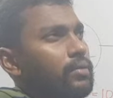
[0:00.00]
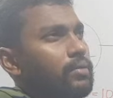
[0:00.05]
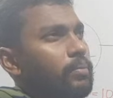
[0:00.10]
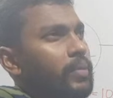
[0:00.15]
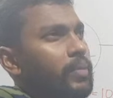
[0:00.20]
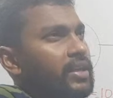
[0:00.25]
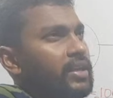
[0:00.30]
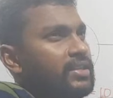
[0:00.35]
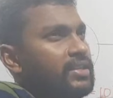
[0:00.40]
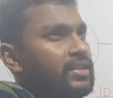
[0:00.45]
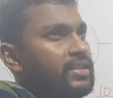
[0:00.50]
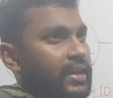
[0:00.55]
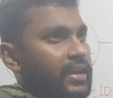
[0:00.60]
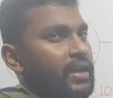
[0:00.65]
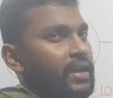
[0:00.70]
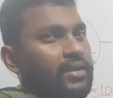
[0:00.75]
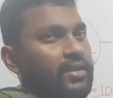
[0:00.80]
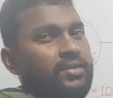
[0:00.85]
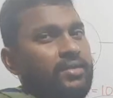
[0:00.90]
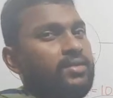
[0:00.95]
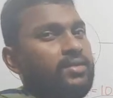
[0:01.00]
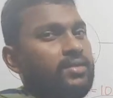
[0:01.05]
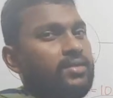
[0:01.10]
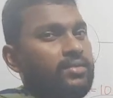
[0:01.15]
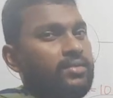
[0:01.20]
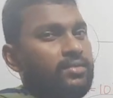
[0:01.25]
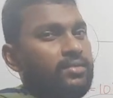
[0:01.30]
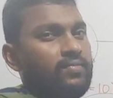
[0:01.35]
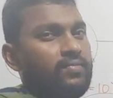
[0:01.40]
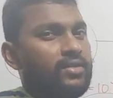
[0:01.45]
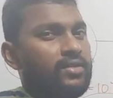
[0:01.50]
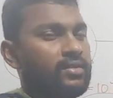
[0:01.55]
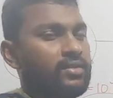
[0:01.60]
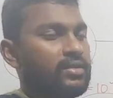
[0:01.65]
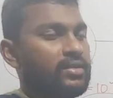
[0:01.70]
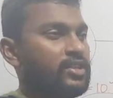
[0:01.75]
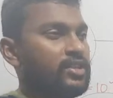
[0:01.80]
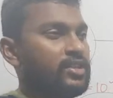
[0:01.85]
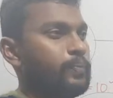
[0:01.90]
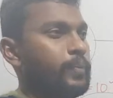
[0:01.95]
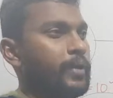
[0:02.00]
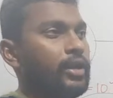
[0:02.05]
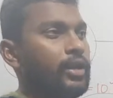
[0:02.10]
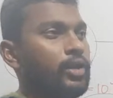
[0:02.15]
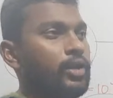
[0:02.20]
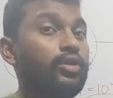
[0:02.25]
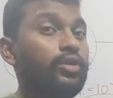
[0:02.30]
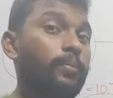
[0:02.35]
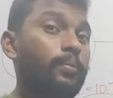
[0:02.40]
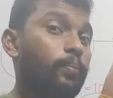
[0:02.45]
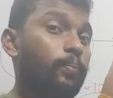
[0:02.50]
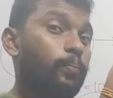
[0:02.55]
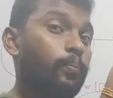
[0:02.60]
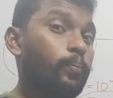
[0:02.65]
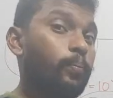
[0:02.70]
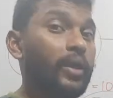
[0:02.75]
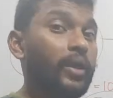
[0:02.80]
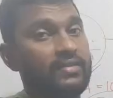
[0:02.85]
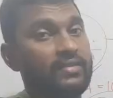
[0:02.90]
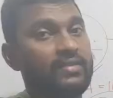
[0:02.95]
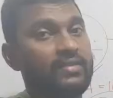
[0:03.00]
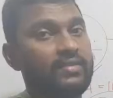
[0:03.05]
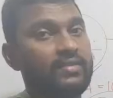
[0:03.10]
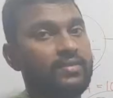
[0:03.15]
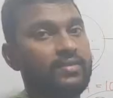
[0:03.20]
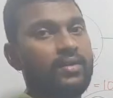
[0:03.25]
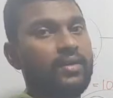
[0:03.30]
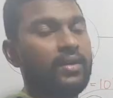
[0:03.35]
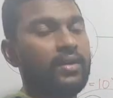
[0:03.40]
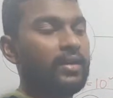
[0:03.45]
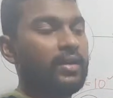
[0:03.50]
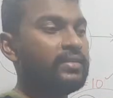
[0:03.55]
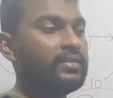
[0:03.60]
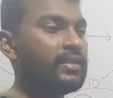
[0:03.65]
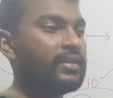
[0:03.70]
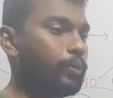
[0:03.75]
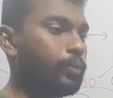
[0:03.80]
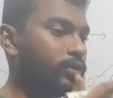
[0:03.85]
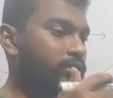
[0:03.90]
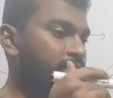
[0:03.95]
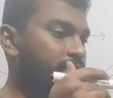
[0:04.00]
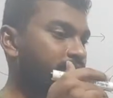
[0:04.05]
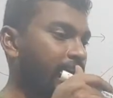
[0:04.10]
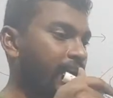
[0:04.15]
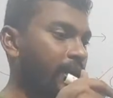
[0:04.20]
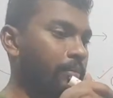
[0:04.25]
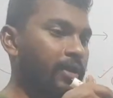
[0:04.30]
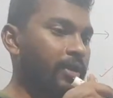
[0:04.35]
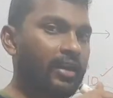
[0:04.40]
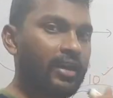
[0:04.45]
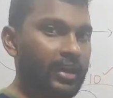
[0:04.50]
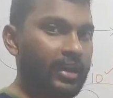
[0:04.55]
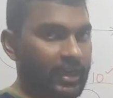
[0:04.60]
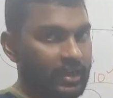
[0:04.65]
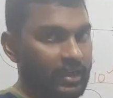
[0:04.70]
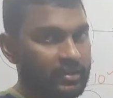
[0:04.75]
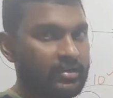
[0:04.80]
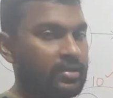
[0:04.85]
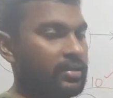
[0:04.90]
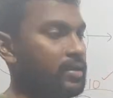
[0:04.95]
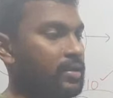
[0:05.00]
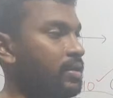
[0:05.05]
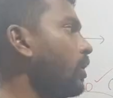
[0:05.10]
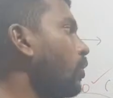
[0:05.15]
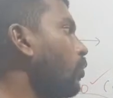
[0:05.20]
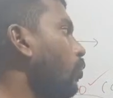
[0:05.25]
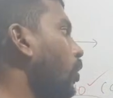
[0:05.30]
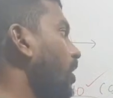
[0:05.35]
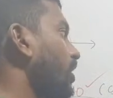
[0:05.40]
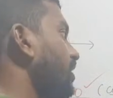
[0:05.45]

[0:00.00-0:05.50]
be changed with respect to the place. Suppose I am in Earth. What